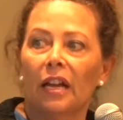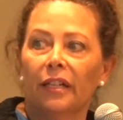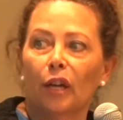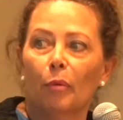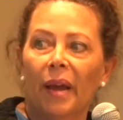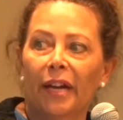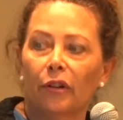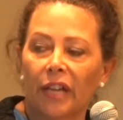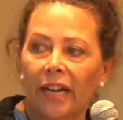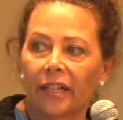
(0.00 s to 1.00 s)
Dull pain or
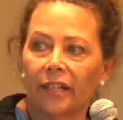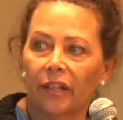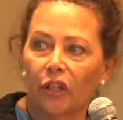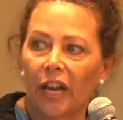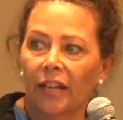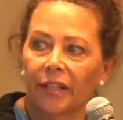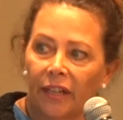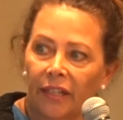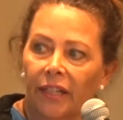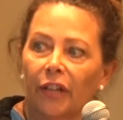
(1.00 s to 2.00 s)
tightness in the chest,
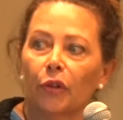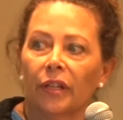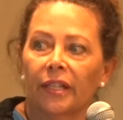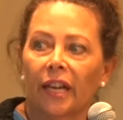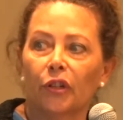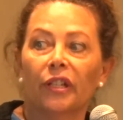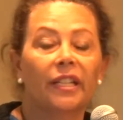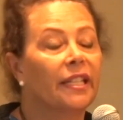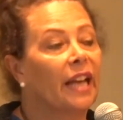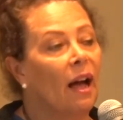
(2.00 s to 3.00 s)
et cetera,
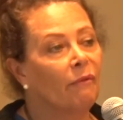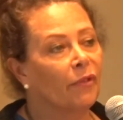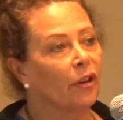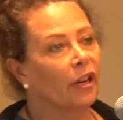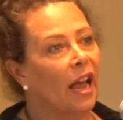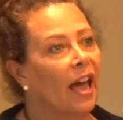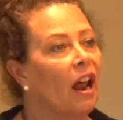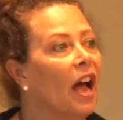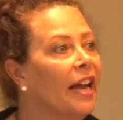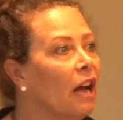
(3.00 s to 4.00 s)
discomfort at
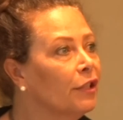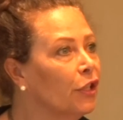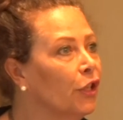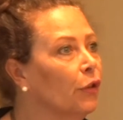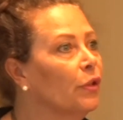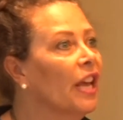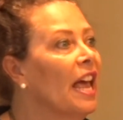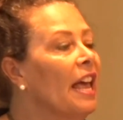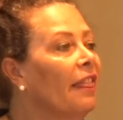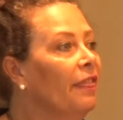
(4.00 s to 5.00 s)
high altitudes.
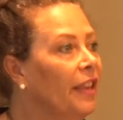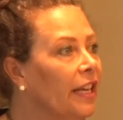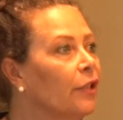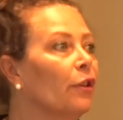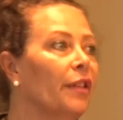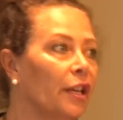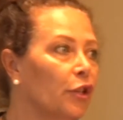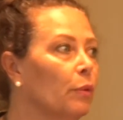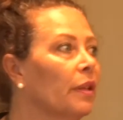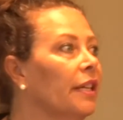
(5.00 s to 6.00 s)
These are things
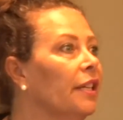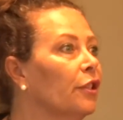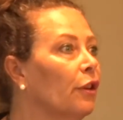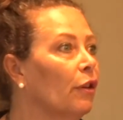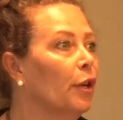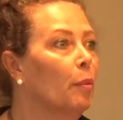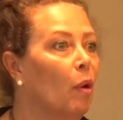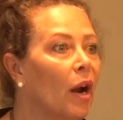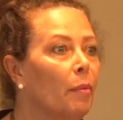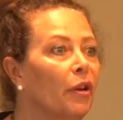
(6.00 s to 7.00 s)
you really need to go to your
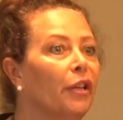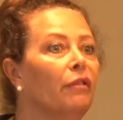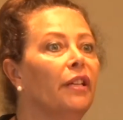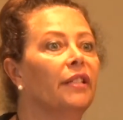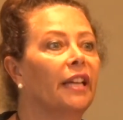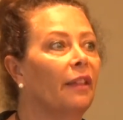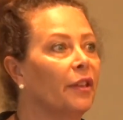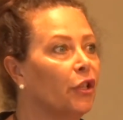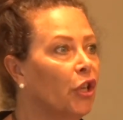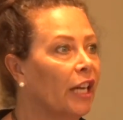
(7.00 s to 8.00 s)
primary. You need to get
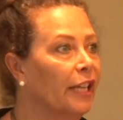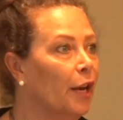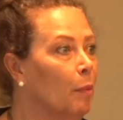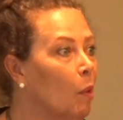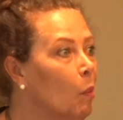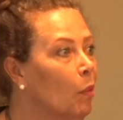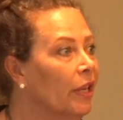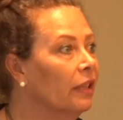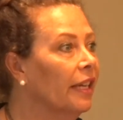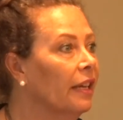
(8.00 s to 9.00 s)
this checked out
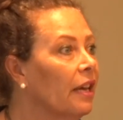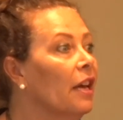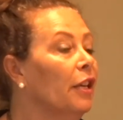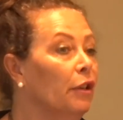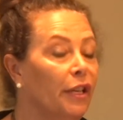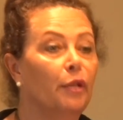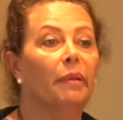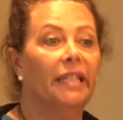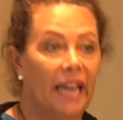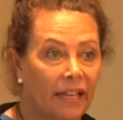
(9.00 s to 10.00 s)
appropriately. You need to
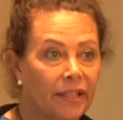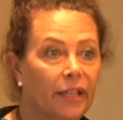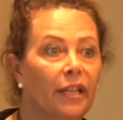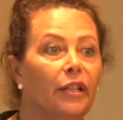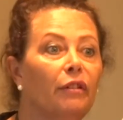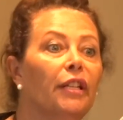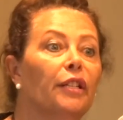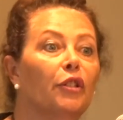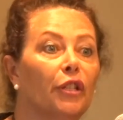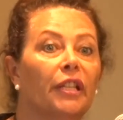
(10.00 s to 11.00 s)
be tested, and you need
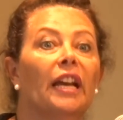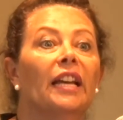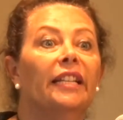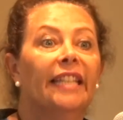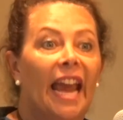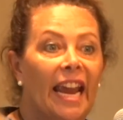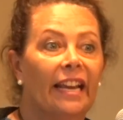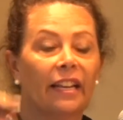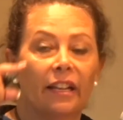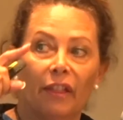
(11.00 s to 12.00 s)
to just
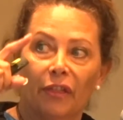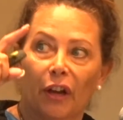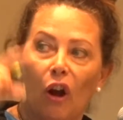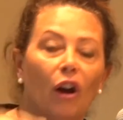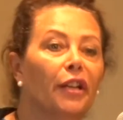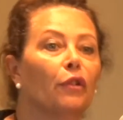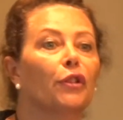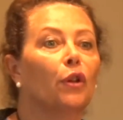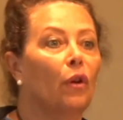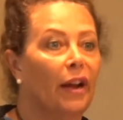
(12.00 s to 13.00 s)
take the cardio
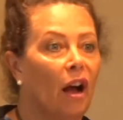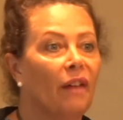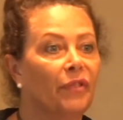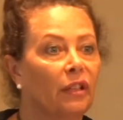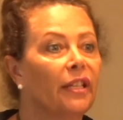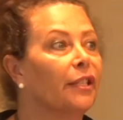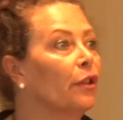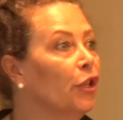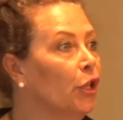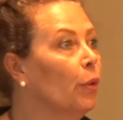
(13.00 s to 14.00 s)
story off the list so
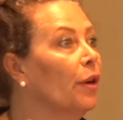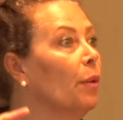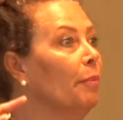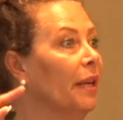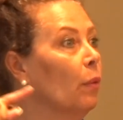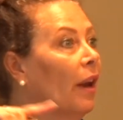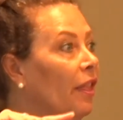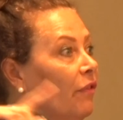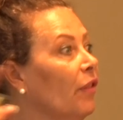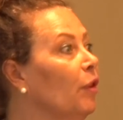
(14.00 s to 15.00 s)
that you end up being one of
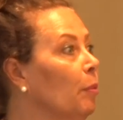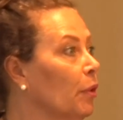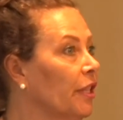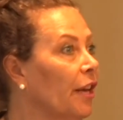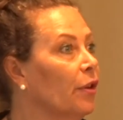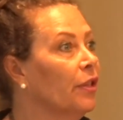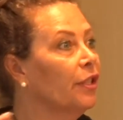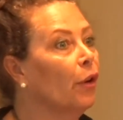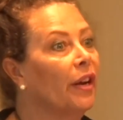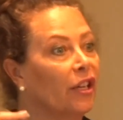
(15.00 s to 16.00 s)
the 50%ers that
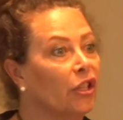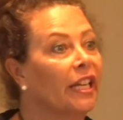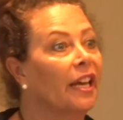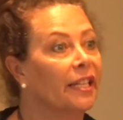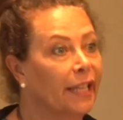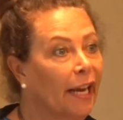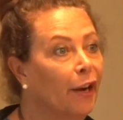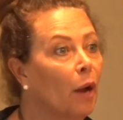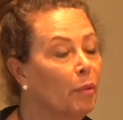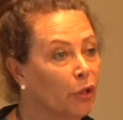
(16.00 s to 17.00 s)
don't actually get a second
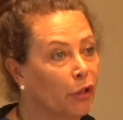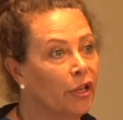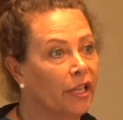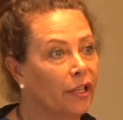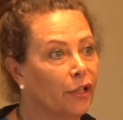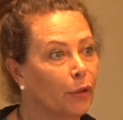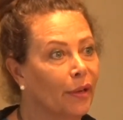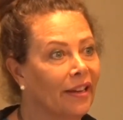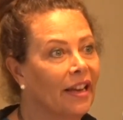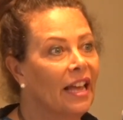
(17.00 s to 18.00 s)
opportunity to do
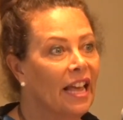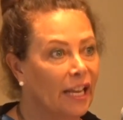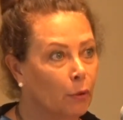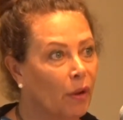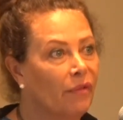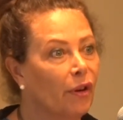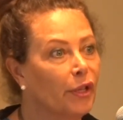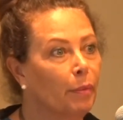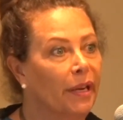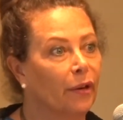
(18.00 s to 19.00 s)
it, as one of our
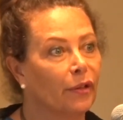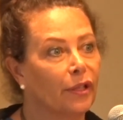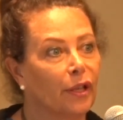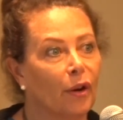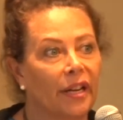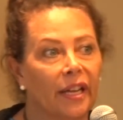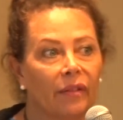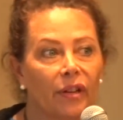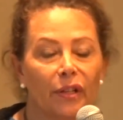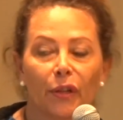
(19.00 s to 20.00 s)
speakers has already
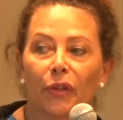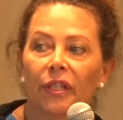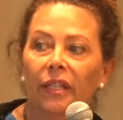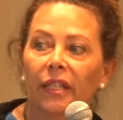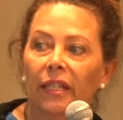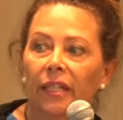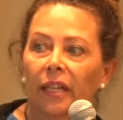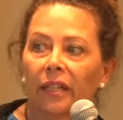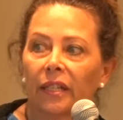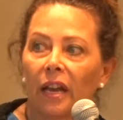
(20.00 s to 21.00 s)
given us those
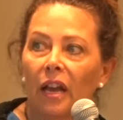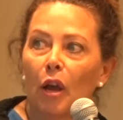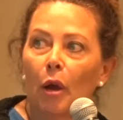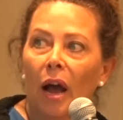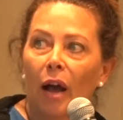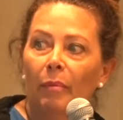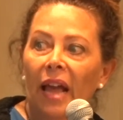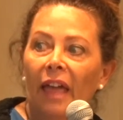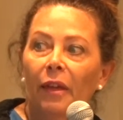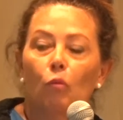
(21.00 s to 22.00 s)
statistics. And
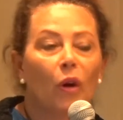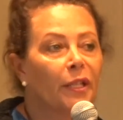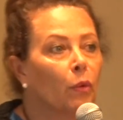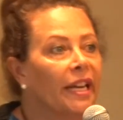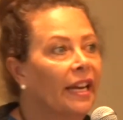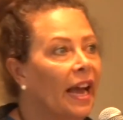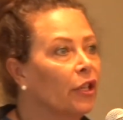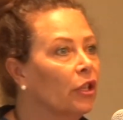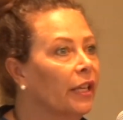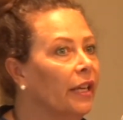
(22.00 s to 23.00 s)
then once we can
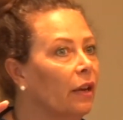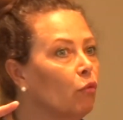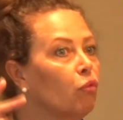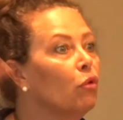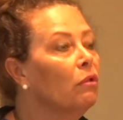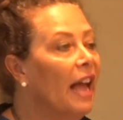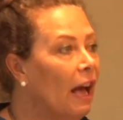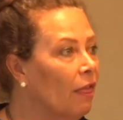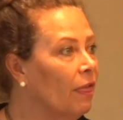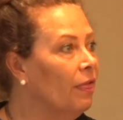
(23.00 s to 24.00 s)
actually rule
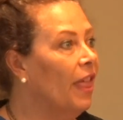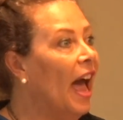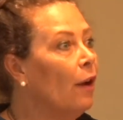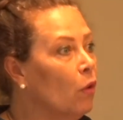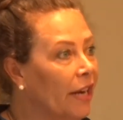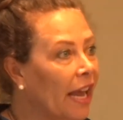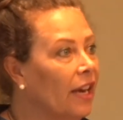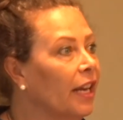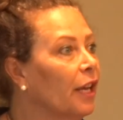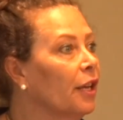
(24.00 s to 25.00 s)
out that
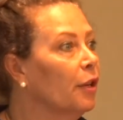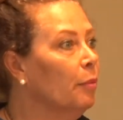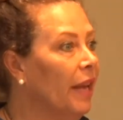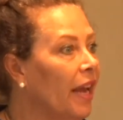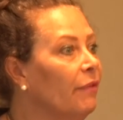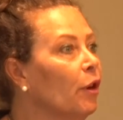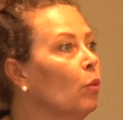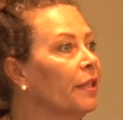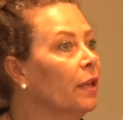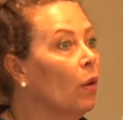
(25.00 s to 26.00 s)
organic behavior and
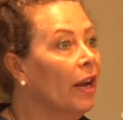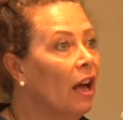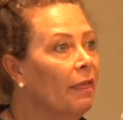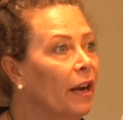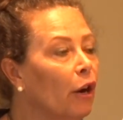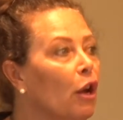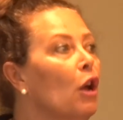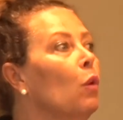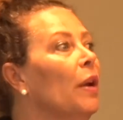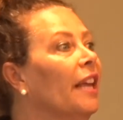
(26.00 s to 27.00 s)
what's going on there,
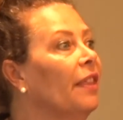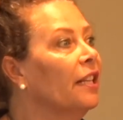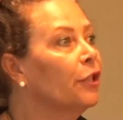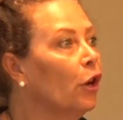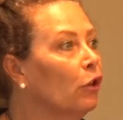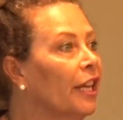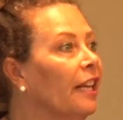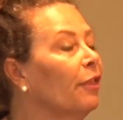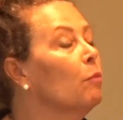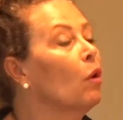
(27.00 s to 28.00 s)
we can then start
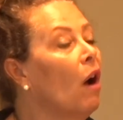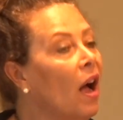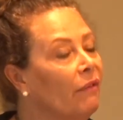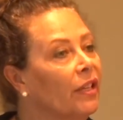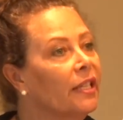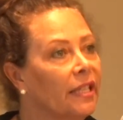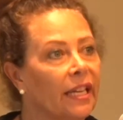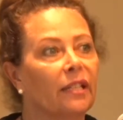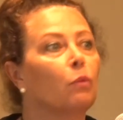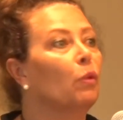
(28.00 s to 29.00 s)
looking at the more obvious
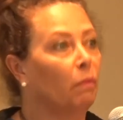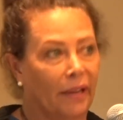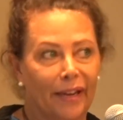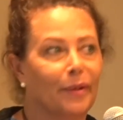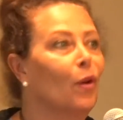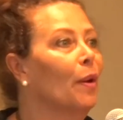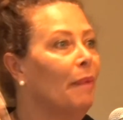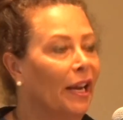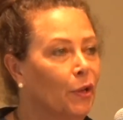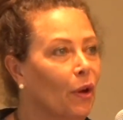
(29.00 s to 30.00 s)
things, again, going
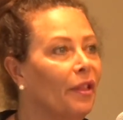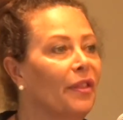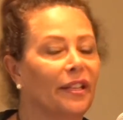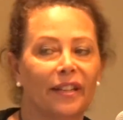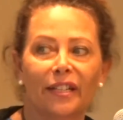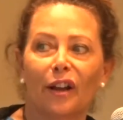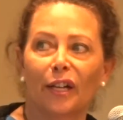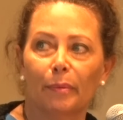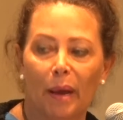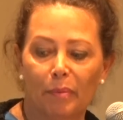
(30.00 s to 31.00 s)
back to all the things that I
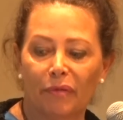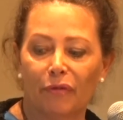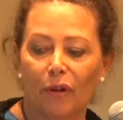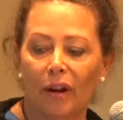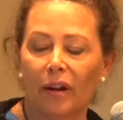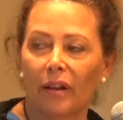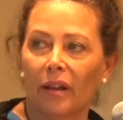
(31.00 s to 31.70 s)
talked about before.